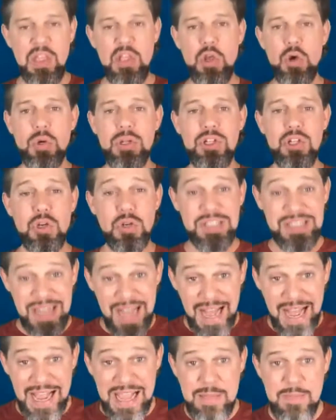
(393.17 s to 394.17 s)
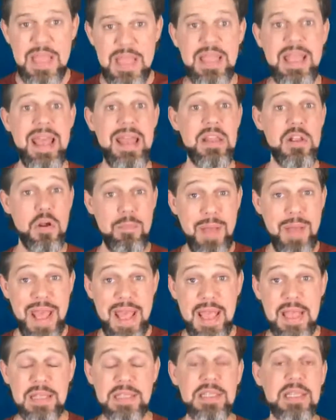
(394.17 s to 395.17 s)
your timing and your
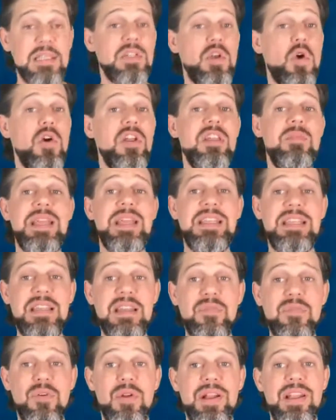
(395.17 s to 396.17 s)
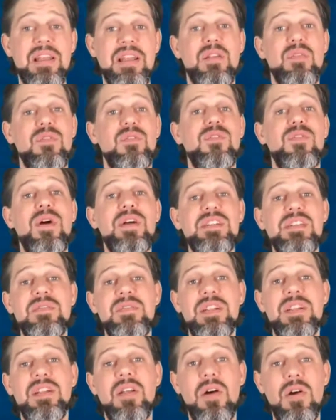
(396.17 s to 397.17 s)
pace is going to be different in front
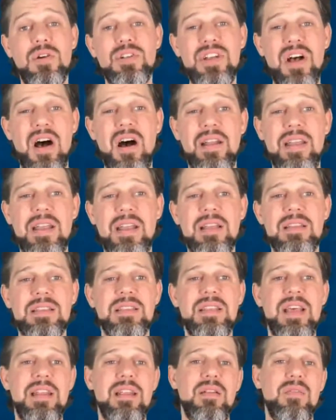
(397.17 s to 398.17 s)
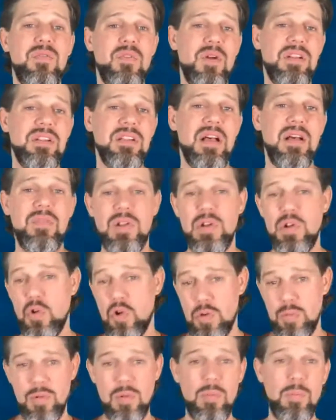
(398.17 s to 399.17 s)
of a large audience than in front of a
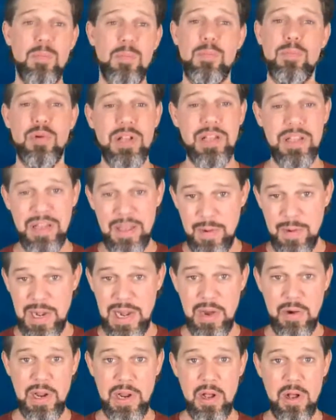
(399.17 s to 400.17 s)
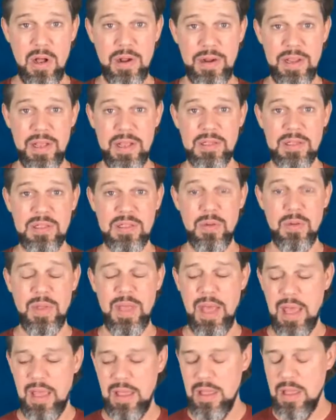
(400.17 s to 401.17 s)
normal preliminary audience.
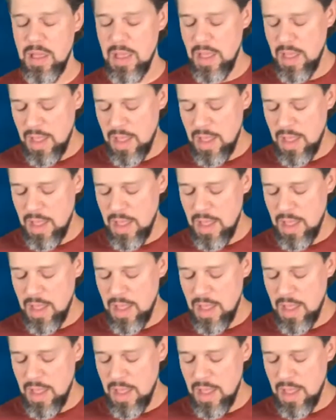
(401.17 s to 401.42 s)
Okay.